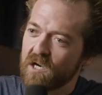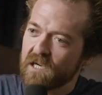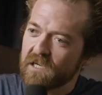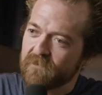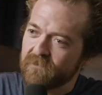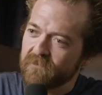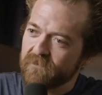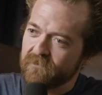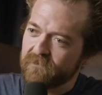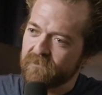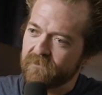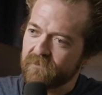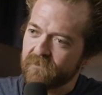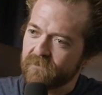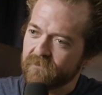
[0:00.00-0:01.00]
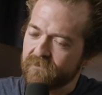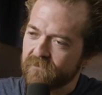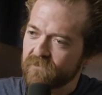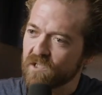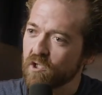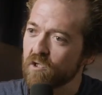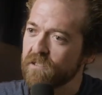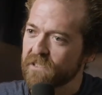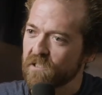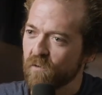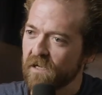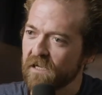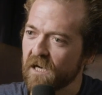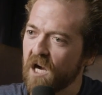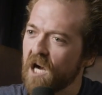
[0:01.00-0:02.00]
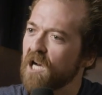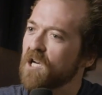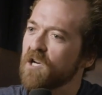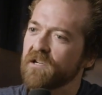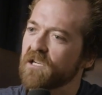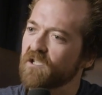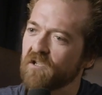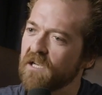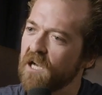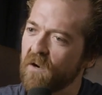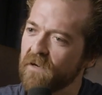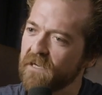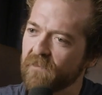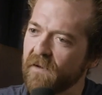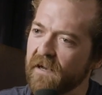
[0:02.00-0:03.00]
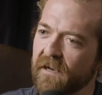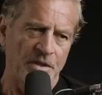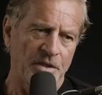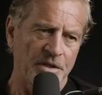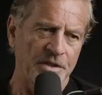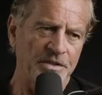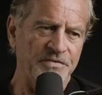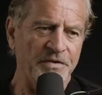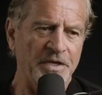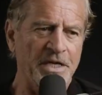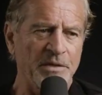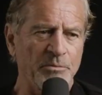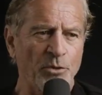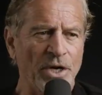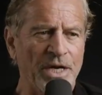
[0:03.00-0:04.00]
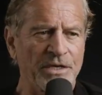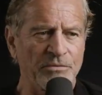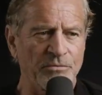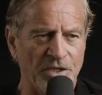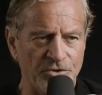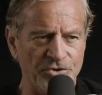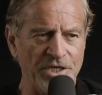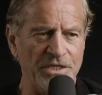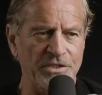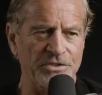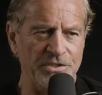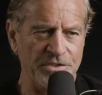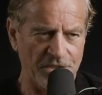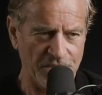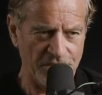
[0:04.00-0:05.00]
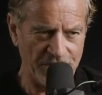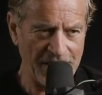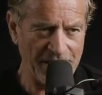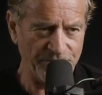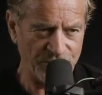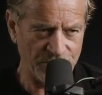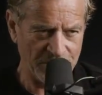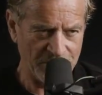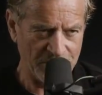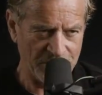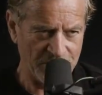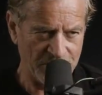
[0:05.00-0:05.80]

I'm used to it, I don't actually know any better. It's funny how your brain adjusts, yeah. adapts.